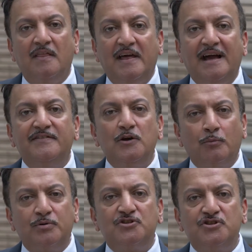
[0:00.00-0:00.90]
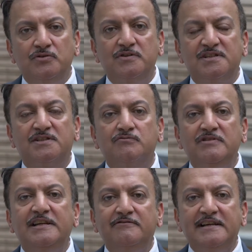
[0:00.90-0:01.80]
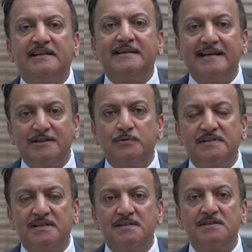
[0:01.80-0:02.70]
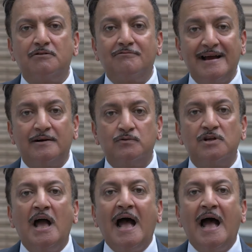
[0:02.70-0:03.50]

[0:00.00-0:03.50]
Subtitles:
they have the opportunity to really reconnect with citizens around